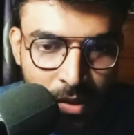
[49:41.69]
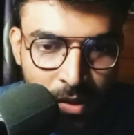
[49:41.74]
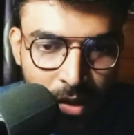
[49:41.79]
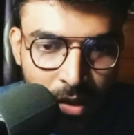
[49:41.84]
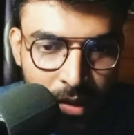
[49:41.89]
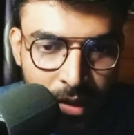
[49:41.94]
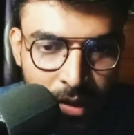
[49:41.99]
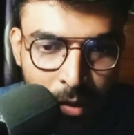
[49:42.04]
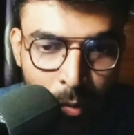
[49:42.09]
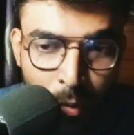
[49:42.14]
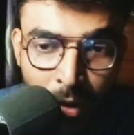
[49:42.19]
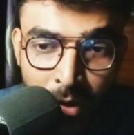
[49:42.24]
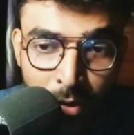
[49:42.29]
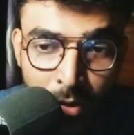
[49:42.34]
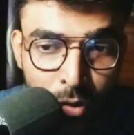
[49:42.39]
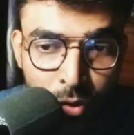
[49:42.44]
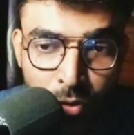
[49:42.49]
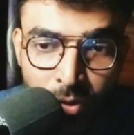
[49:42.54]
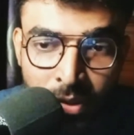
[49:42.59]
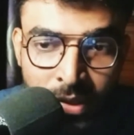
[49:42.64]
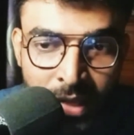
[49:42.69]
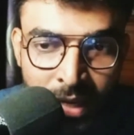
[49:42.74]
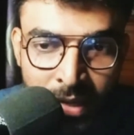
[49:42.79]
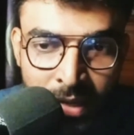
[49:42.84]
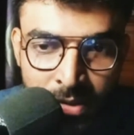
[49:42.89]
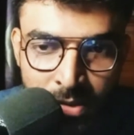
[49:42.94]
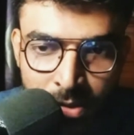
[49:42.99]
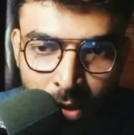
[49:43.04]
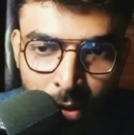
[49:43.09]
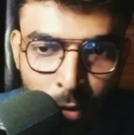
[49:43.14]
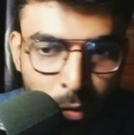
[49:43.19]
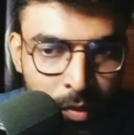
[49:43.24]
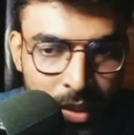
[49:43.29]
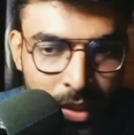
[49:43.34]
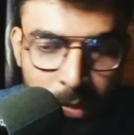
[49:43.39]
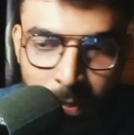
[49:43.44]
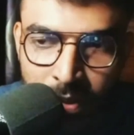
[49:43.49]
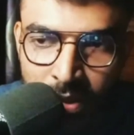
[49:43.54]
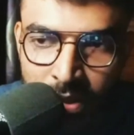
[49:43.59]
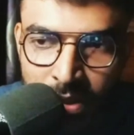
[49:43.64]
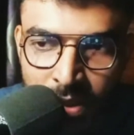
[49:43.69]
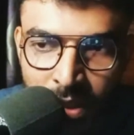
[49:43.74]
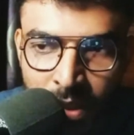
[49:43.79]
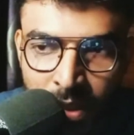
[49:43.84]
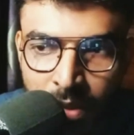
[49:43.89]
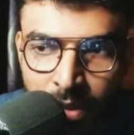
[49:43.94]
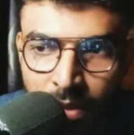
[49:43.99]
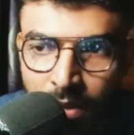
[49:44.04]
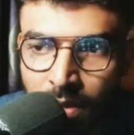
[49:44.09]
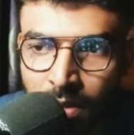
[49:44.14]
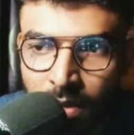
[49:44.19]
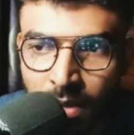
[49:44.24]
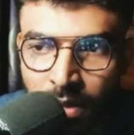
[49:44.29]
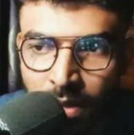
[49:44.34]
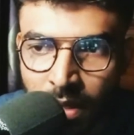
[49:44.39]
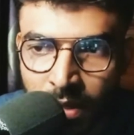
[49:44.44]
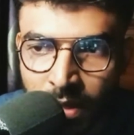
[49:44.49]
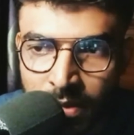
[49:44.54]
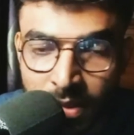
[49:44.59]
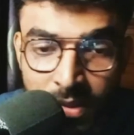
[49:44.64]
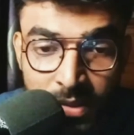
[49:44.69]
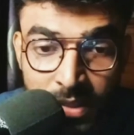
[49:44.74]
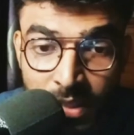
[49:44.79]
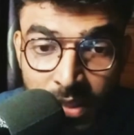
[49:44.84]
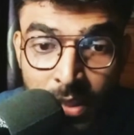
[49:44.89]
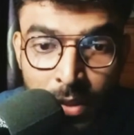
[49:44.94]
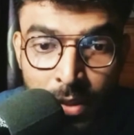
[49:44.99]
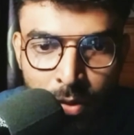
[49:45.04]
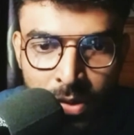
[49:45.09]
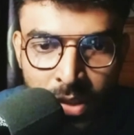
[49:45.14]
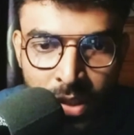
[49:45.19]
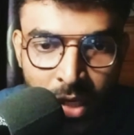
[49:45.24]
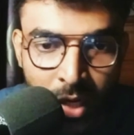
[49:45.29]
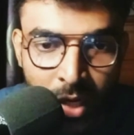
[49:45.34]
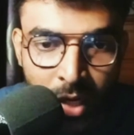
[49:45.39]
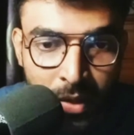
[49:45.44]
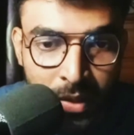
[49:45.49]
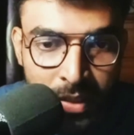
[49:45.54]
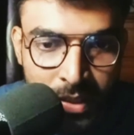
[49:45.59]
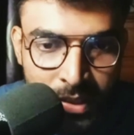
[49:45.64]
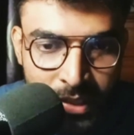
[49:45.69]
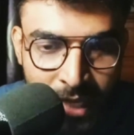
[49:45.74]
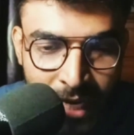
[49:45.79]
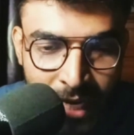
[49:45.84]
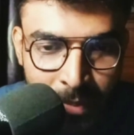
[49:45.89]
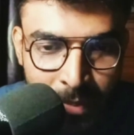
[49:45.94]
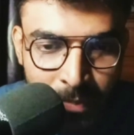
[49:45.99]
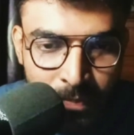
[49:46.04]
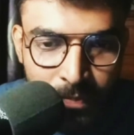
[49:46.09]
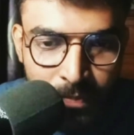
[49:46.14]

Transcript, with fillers: like one to three lines on wikipedia and then telling you the current time